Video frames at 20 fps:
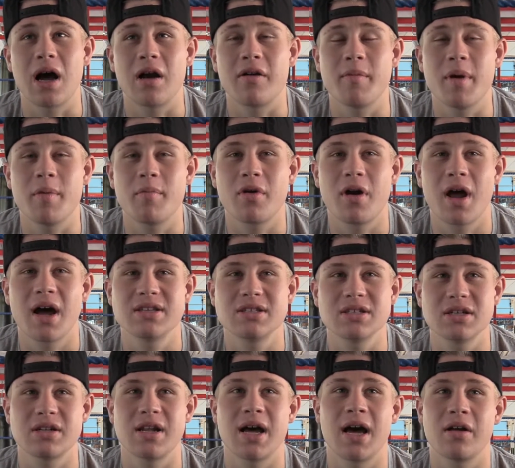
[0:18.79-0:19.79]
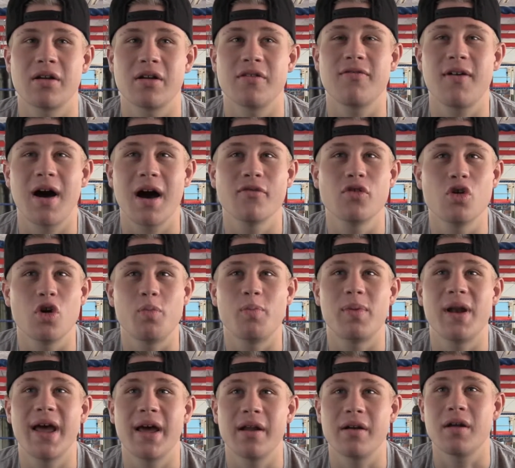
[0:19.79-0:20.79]
I remember writing it down, a five-year
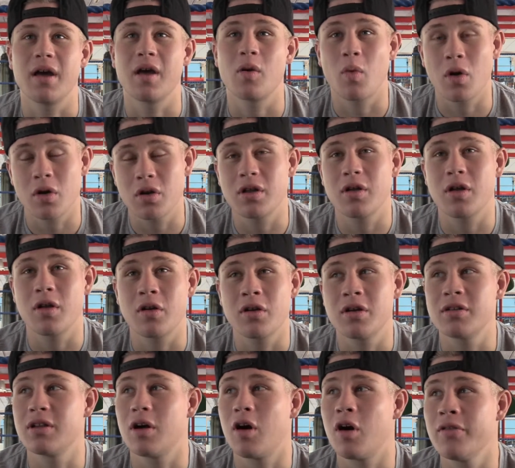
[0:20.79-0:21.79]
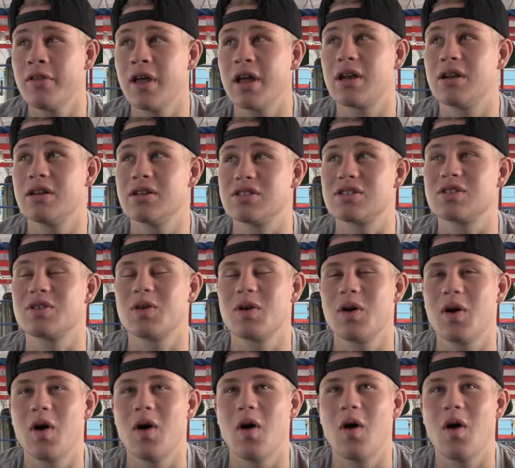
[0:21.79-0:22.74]
plan, and on that list